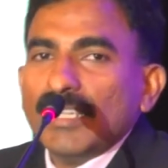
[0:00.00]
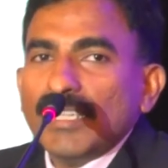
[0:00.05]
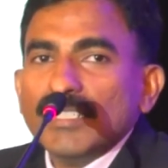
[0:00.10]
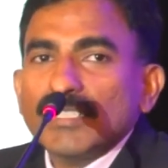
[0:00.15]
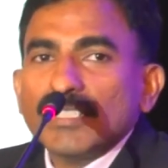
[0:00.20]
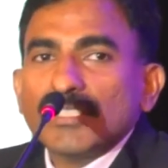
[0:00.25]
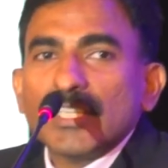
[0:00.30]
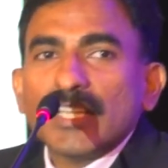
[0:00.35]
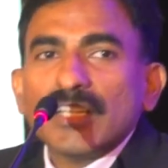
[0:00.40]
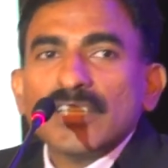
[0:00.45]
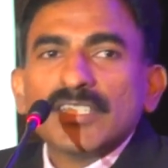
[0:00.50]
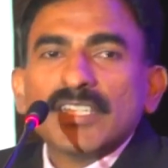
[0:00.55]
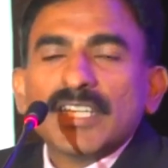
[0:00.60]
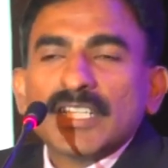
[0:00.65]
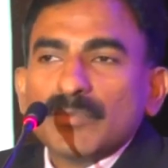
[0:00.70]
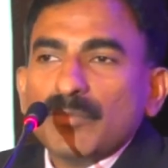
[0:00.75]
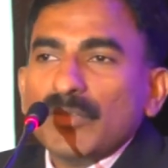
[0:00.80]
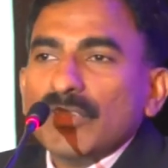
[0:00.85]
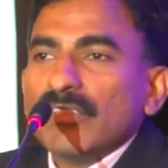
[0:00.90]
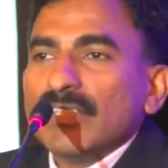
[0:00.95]
it's a cherishing
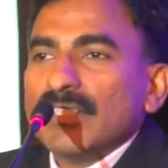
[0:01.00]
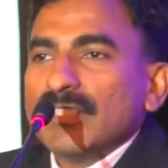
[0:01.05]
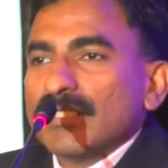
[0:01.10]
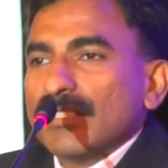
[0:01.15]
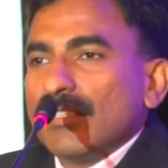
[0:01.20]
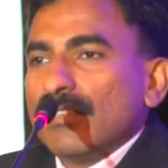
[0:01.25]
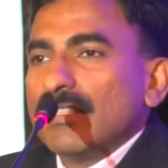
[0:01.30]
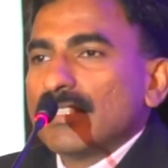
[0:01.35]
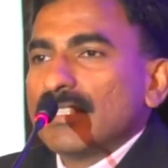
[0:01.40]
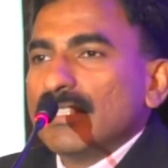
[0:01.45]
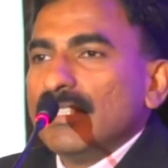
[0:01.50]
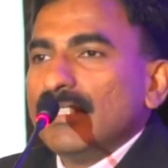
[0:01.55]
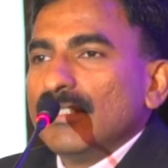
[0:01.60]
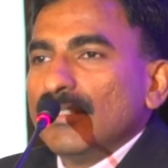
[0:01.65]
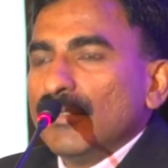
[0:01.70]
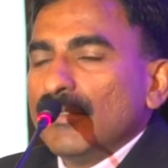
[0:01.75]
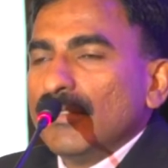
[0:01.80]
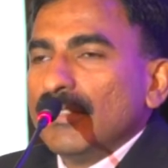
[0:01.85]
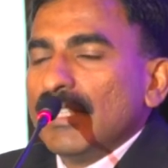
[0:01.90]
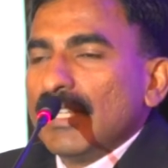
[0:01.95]
experience, honestly,
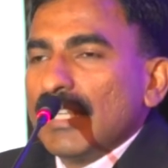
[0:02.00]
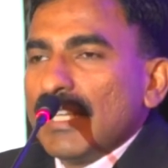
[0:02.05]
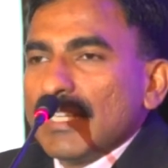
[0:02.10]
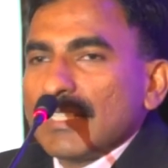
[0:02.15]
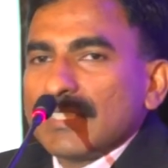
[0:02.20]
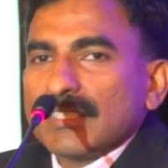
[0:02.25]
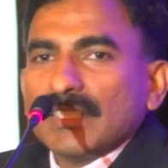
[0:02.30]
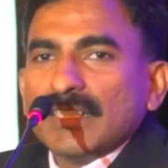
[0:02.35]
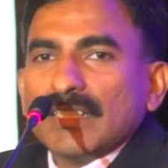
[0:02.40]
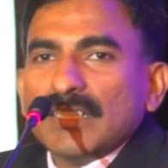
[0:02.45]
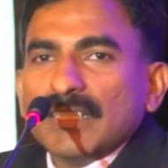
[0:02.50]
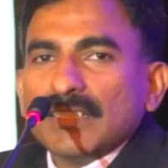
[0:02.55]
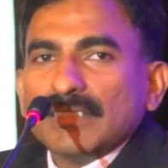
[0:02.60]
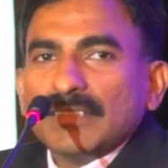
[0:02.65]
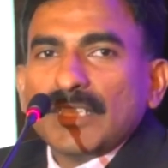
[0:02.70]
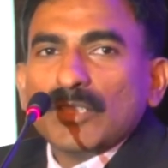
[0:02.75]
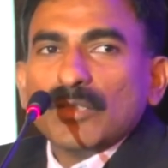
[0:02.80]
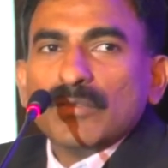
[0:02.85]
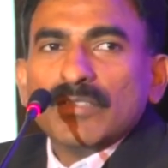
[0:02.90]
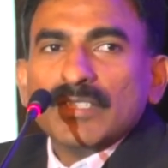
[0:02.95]
over the last
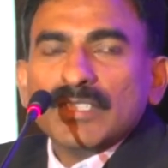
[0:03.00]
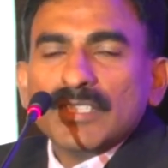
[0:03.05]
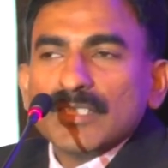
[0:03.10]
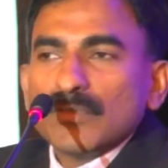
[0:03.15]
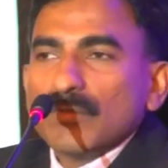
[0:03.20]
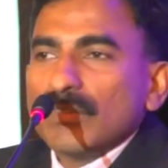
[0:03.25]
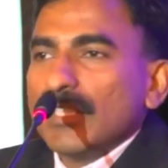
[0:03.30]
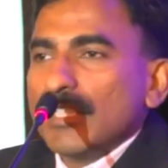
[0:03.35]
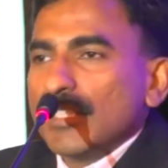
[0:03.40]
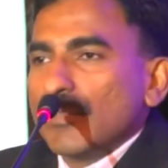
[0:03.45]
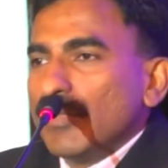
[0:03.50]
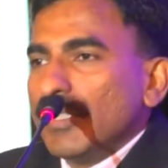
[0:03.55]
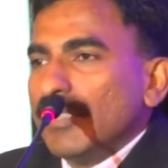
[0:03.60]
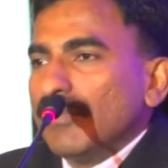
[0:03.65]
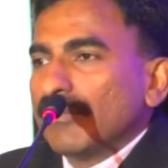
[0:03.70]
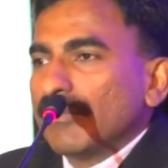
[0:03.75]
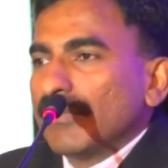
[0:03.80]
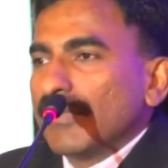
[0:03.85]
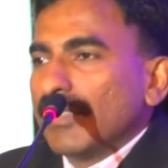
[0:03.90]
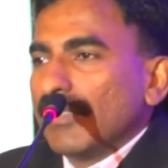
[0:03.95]
10 over years with HP,
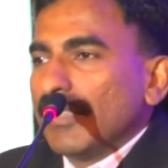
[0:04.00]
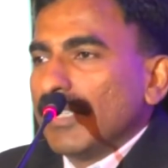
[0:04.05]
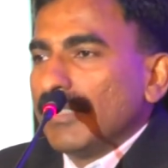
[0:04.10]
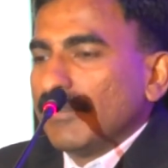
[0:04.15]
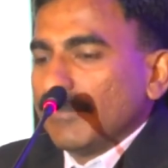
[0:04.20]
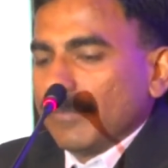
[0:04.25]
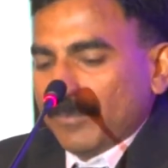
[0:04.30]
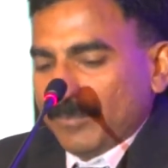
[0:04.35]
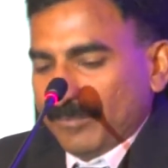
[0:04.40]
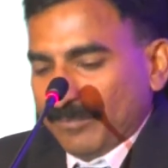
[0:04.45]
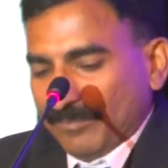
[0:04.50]
right?